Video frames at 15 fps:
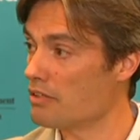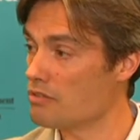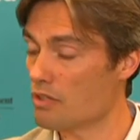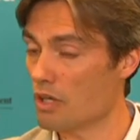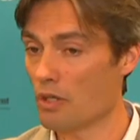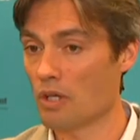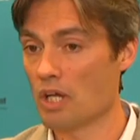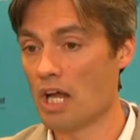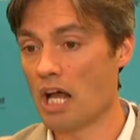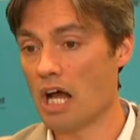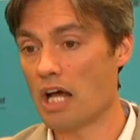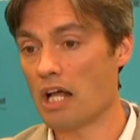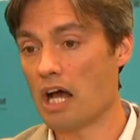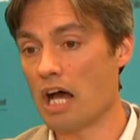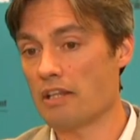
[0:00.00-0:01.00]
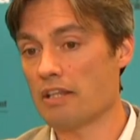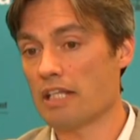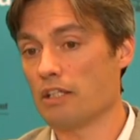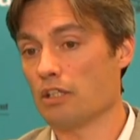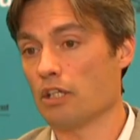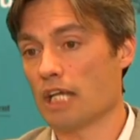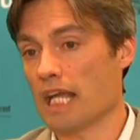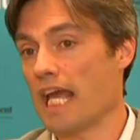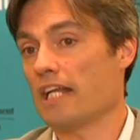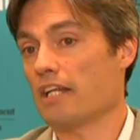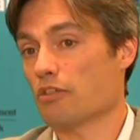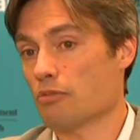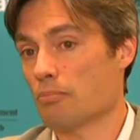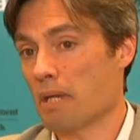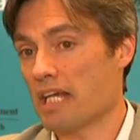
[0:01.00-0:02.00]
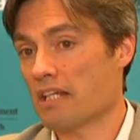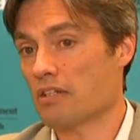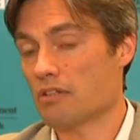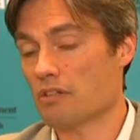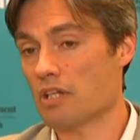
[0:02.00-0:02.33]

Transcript: So I, I, think you can expect